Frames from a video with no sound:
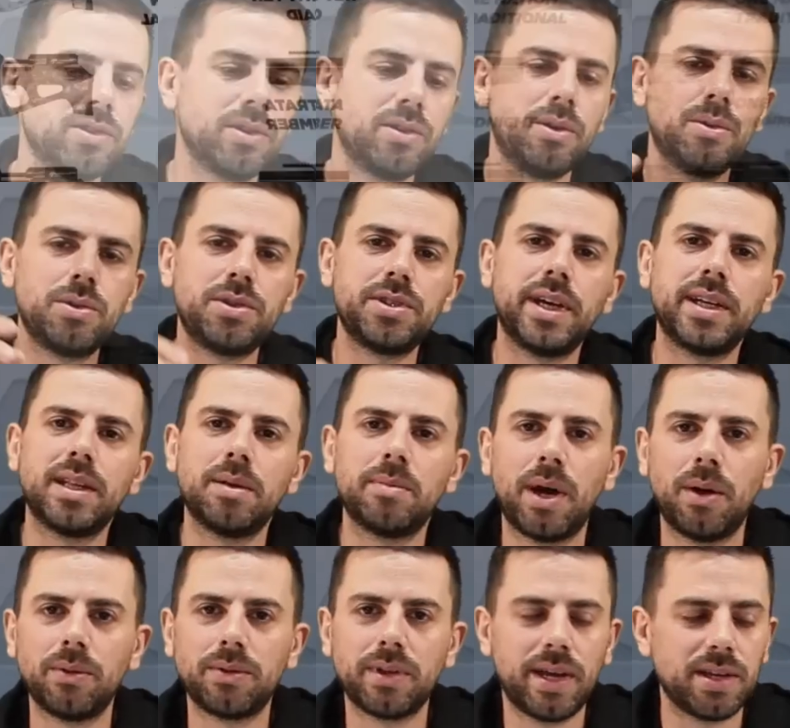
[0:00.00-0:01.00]
go check them
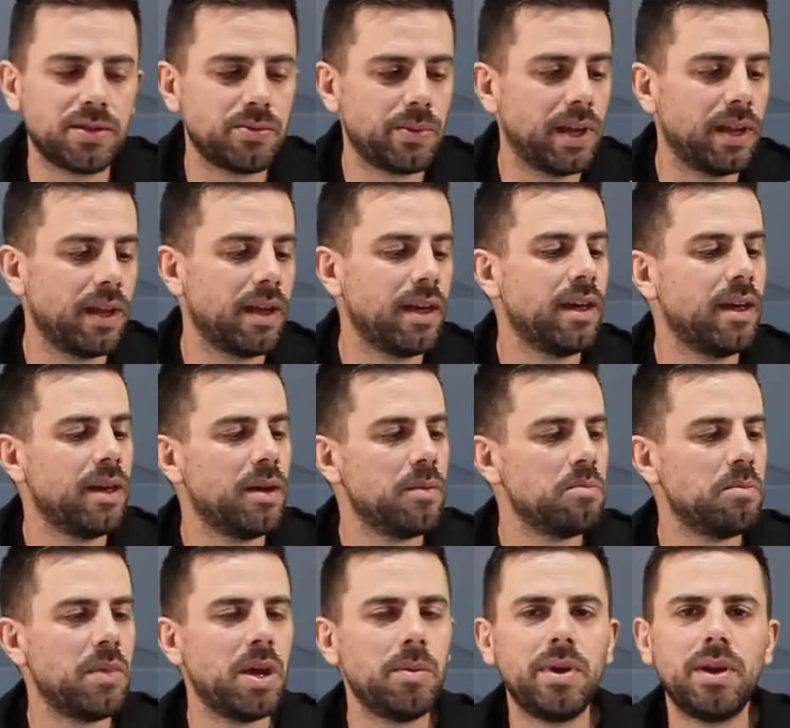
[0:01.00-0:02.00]
out as well.
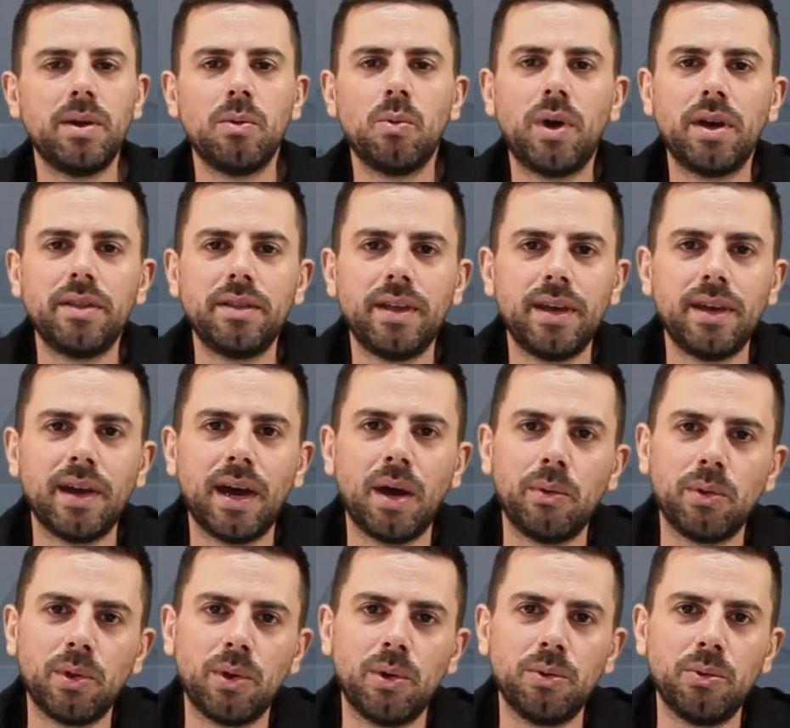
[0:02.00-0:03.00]
Maybe one day I
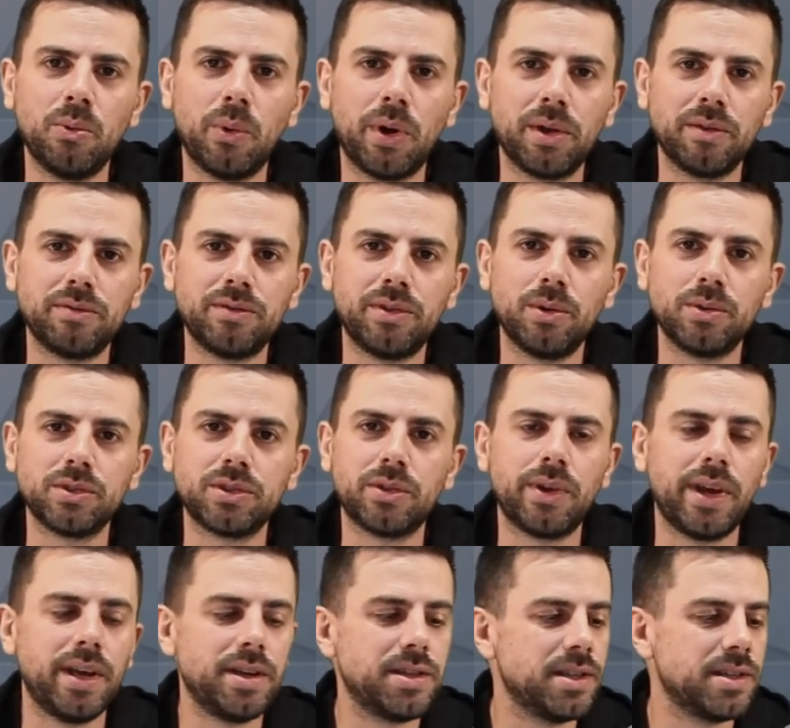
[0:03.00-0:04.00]
will own one of those
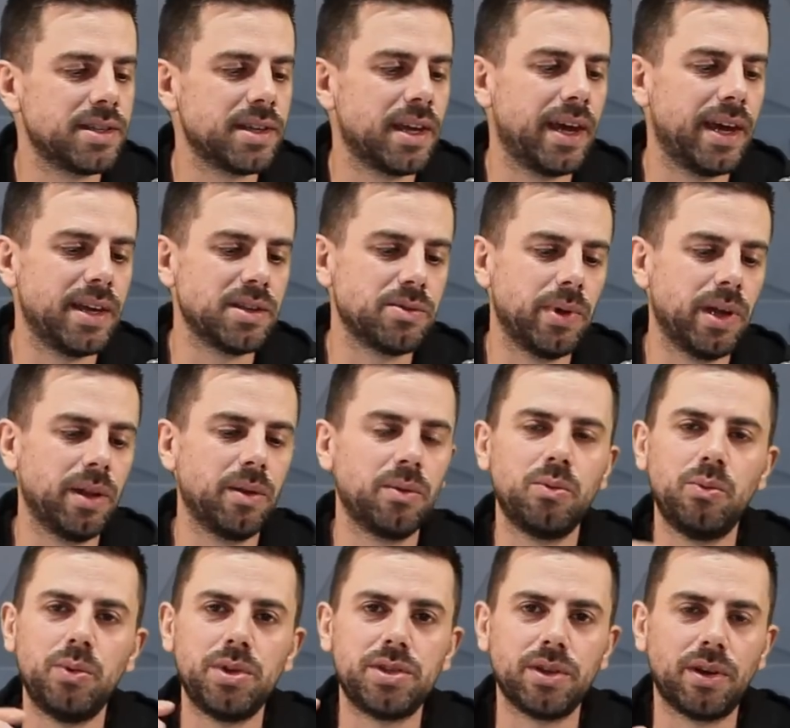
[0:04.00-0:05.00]
creations as
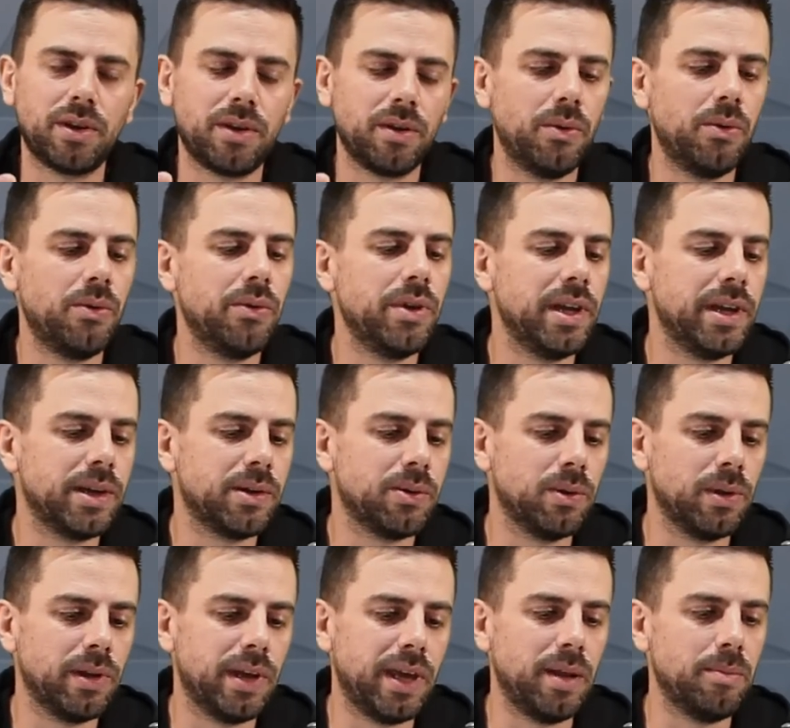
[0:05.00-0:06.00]
well, which are really
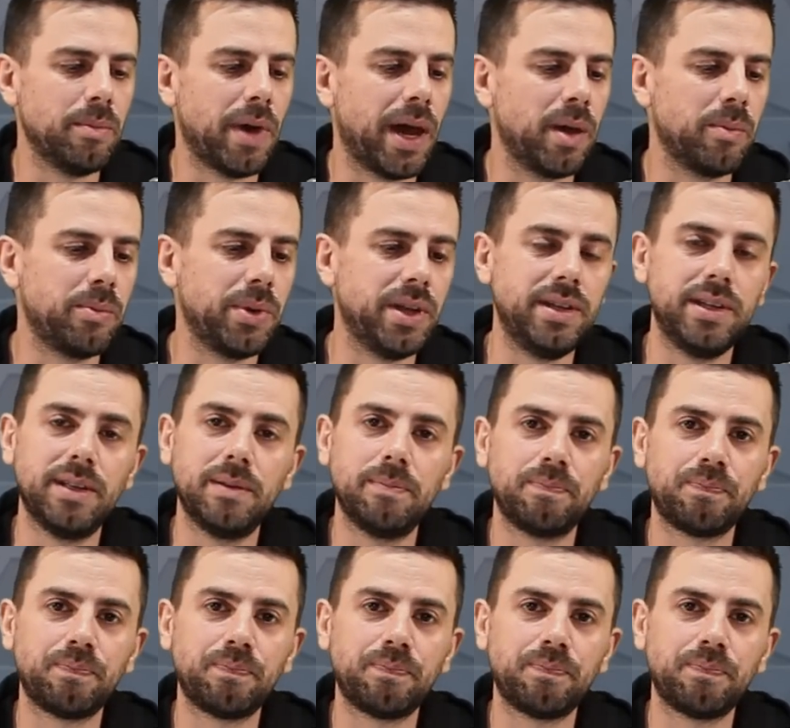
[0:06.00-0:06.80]
cool in my opinion.